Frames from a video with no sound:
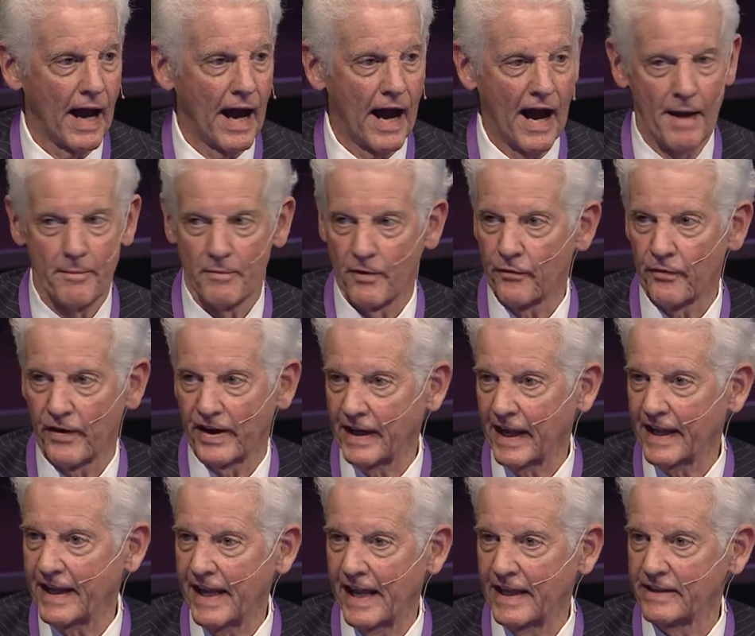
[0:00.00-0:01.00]
I'm afraid I
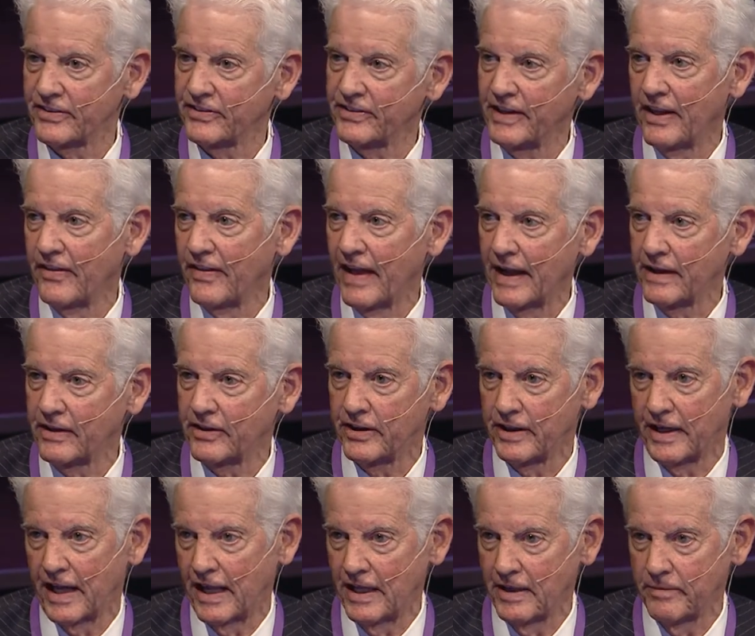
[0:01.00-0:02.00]
can't say that
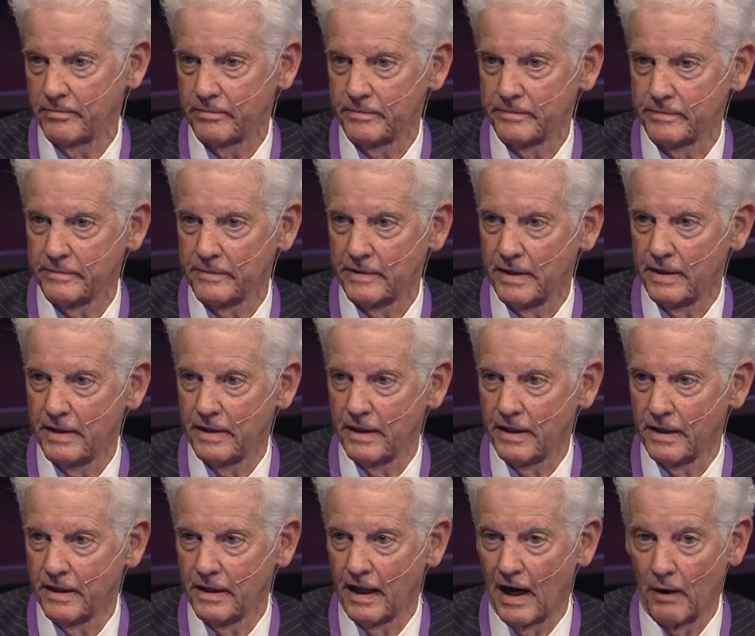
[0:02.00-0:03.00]
today,
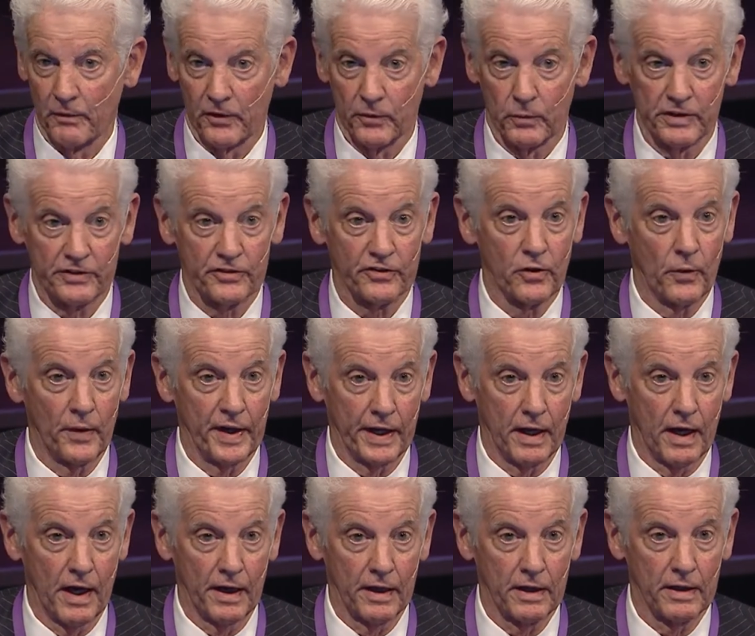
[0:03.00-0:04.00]
not with what's going
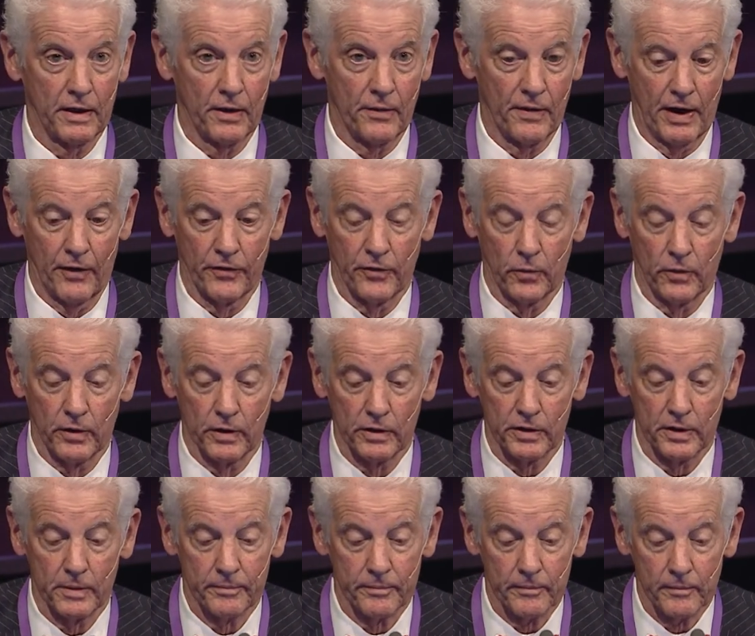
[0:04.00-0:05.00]
on around the world,
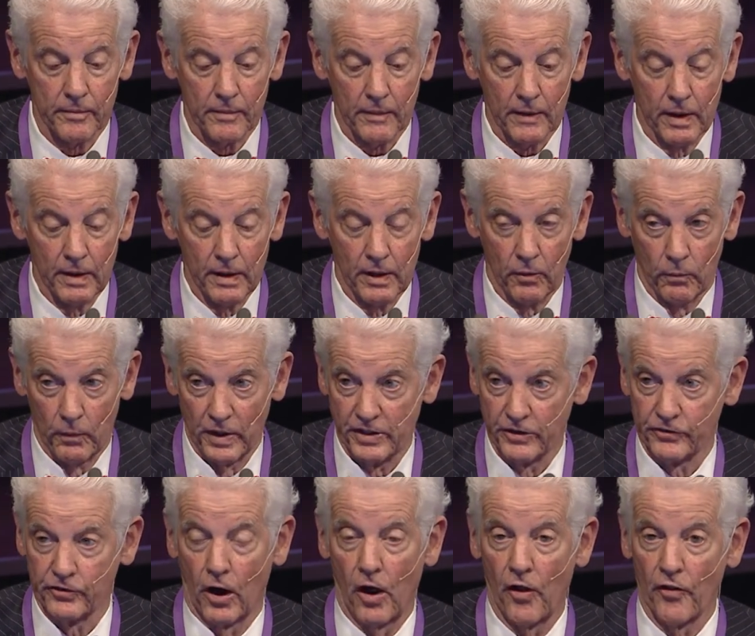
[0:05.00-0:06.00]
which
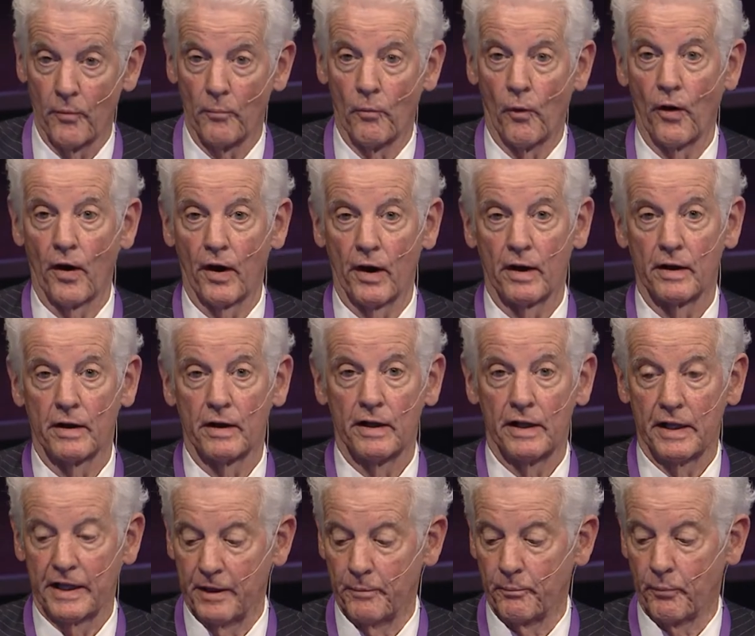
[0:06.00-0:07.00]
is all the more
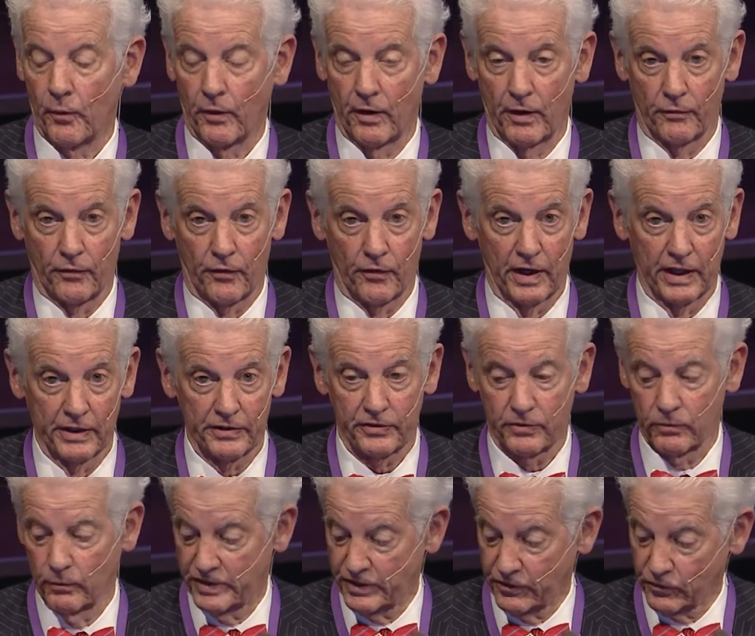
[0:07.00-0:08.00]
important for us,
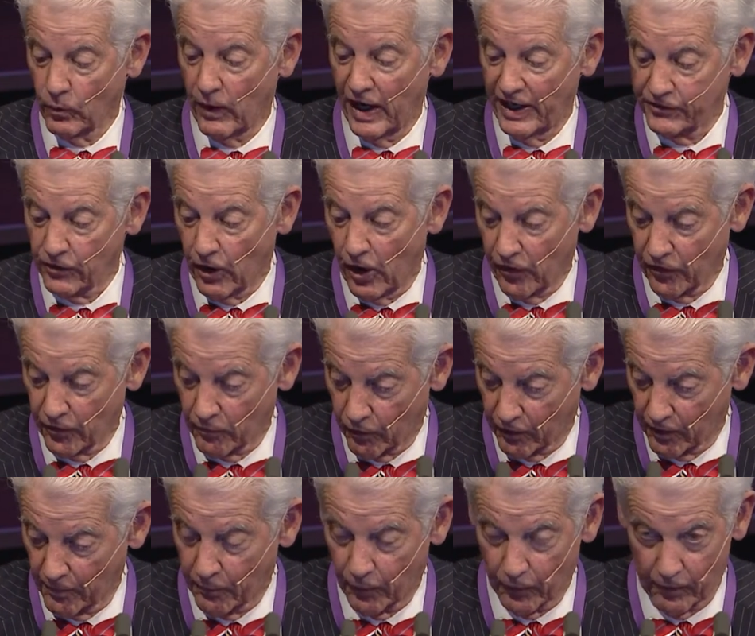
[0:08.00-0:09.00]
which is why it's all the more
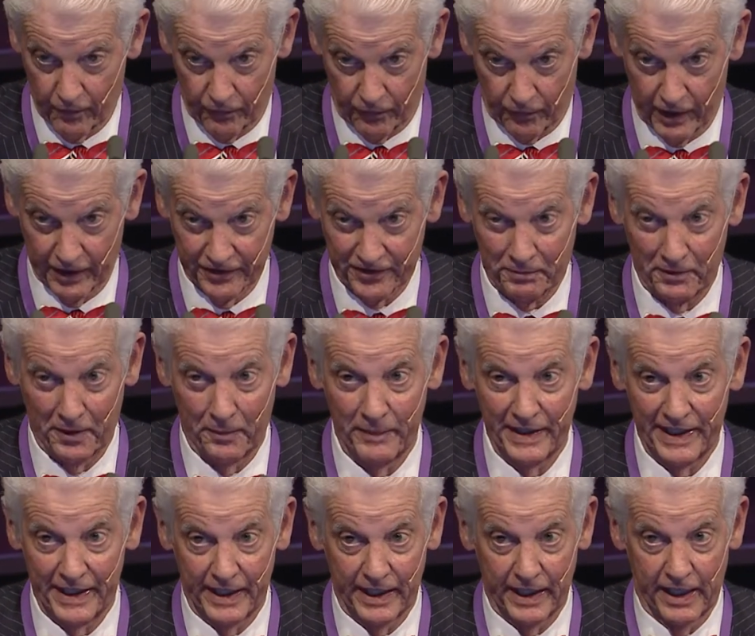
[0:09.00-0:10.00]
important for us to be
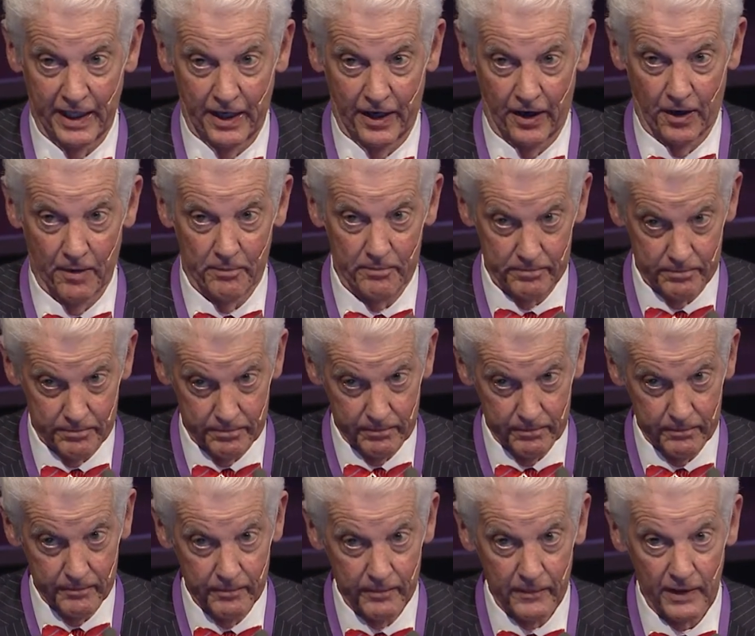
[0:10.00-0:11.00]
meeting here
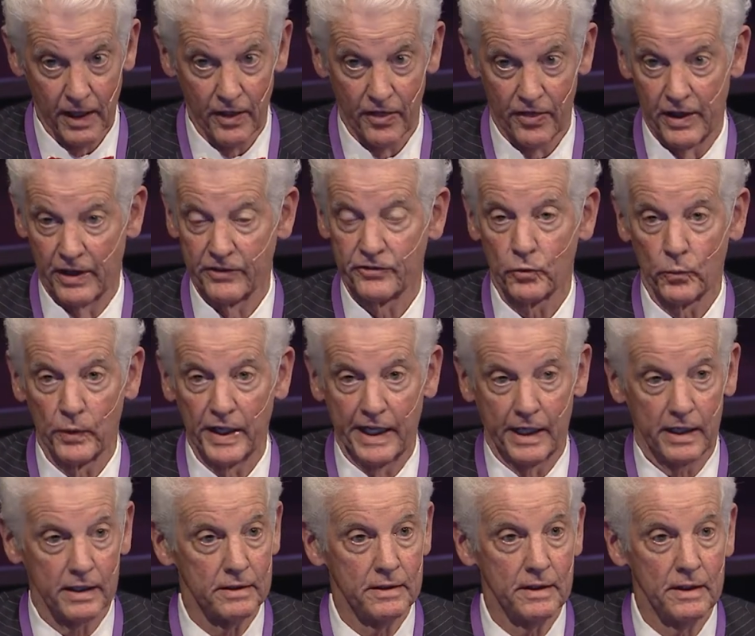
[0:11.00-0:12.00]
this
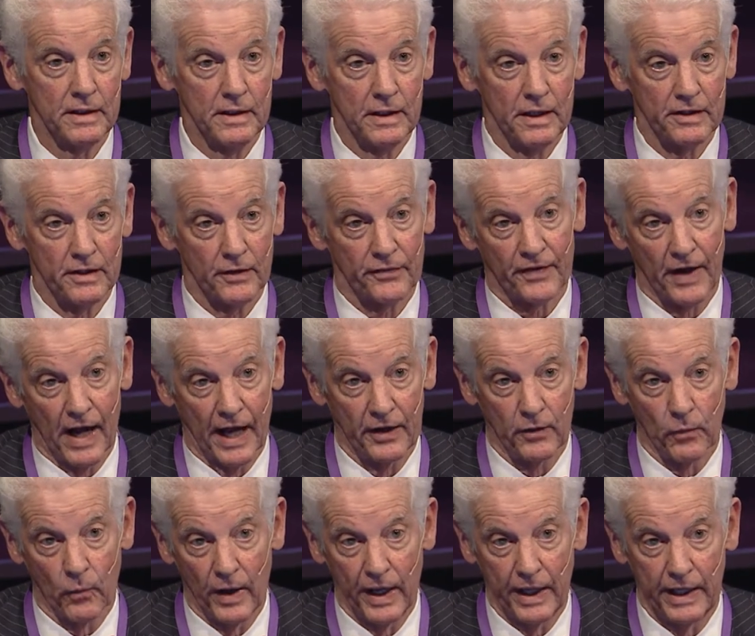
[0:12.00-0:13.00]
week to
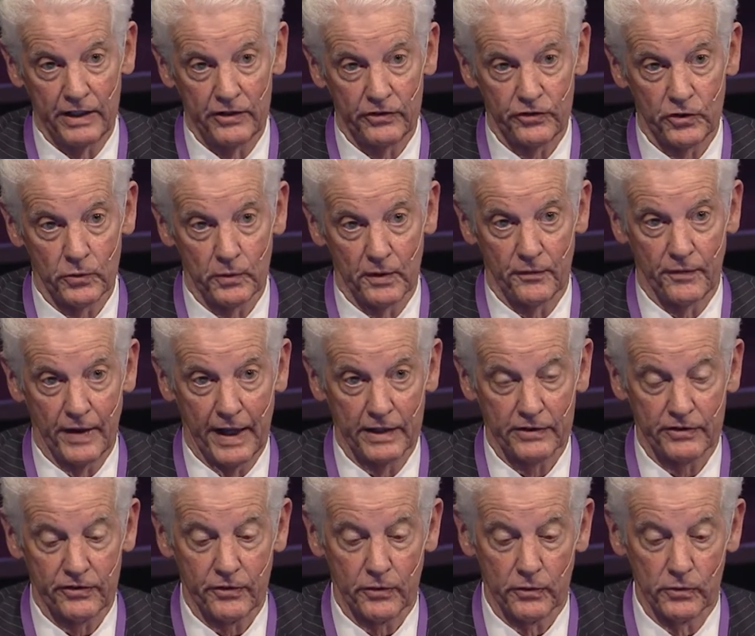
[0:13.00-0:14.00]
find ways to
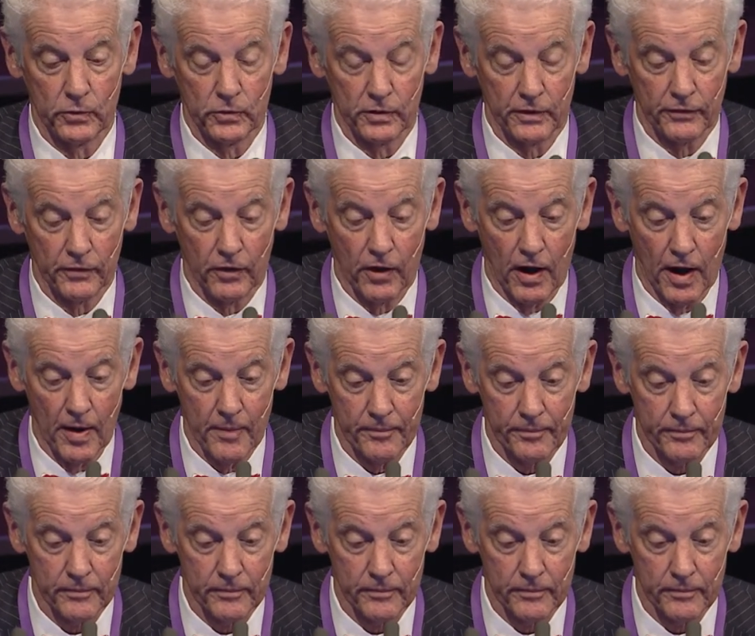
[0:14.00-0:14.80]
advance the rule of law.